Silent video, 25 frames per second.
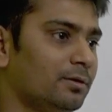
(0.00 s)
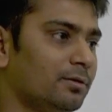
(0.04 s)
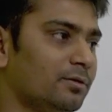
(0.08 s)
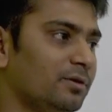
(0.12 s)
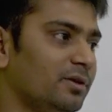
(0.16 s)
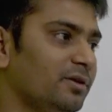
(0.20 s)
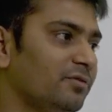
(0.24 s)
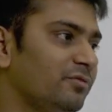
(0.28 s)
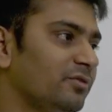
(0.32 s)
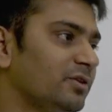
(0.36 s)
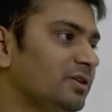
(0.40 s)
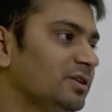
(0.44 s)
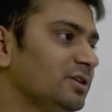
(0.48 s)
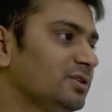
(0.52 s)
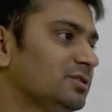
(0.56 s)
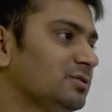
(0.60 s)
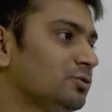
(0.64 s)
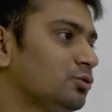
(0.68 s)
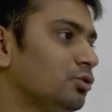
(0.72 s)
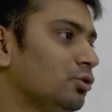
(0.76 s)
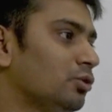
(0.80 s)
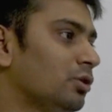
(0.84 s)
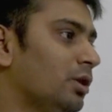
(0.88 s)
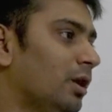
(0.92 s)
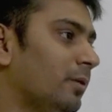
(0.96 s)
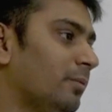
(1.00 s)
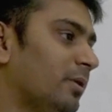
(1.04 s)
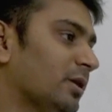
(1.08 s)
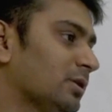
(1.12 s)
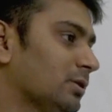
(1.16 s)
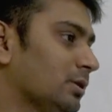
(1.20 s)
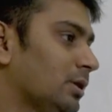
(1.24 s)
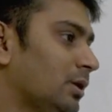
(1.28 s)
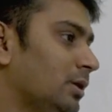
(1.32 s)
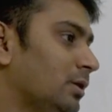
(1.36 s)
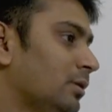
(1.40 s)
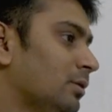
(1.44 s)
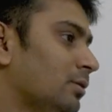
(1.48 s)
If it is Durga
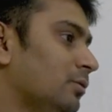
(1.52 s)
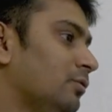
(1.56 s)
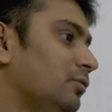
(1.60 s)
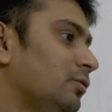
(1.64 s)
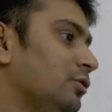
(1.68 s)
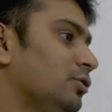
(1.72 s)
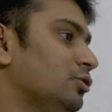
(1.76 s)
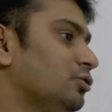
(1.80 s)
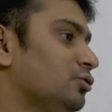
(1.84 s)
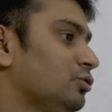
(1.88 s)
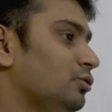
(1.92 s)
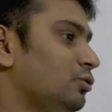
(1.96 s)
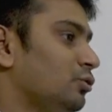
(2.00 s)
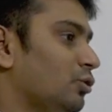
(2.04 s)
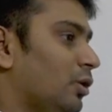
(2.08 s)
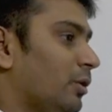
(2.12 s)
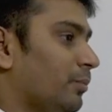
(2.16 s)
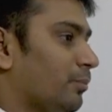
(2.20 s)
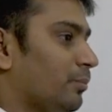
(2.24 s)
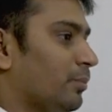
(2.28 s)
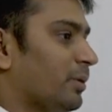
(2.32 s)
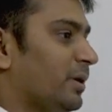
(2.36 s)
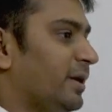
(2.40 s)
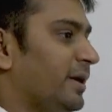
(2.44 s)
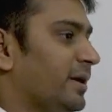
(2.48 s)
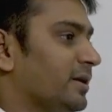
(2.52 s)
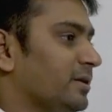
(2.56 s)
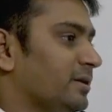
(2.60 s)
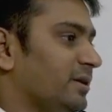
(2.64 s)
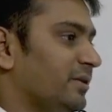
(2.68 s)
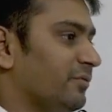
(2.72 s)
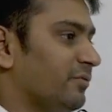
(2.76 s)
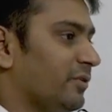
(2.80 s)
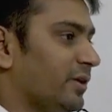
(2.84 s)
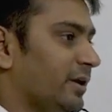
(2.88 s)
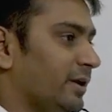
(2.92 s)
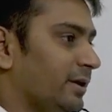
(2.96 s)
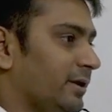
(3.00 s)
Mata, you apply it
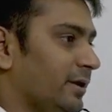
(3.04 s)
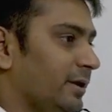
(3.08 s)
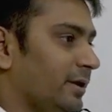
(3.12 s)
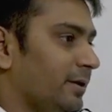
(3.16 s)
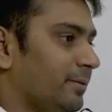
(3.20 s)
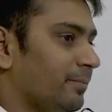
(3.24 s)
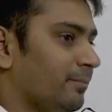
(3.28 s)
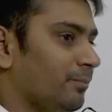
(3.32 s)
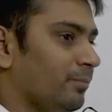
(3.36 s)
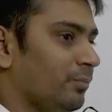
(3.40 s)
differently.